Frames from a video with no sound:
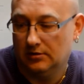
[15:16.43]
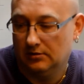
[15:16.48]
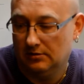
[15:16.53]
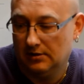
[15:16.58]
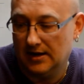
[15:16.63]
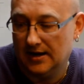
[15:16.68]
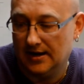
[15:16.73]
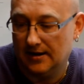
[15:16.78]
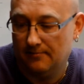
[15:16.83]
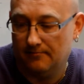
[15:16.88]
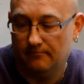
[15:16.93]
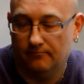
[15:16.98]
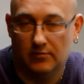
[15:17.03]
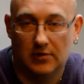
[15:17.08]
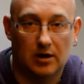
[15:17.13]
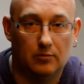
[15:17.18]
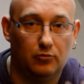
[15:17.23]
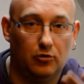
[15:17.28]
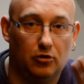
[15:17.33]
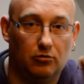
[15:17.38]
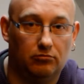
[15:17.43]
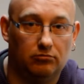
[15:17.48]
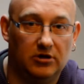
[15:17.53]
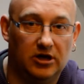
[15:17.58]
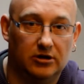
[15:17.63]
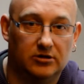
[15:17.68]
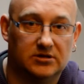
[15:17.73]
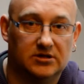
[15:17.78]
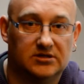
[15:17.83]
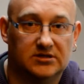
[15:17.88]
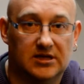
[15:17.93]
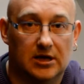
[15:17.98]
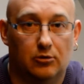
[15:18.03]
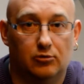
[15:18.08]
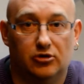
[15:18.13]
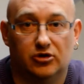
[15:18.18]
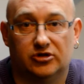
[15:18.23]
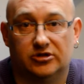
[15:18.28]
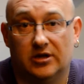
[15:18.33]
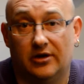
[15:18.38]
I'm not here to sell
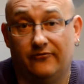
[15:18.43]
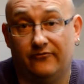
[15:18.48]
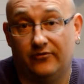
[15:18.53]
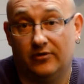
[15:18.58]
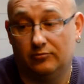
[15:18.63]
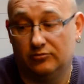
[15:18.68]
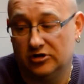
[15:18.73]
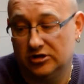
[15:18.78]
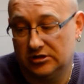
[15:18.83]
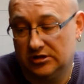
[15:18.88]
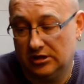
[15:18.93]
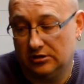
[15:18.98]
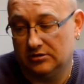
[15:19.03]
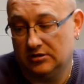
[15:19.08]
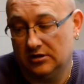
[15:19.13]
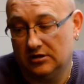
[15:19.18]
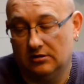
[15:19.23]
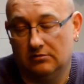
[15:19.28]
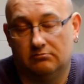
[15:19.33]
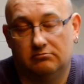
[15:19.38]
you stuff. I'm just here to,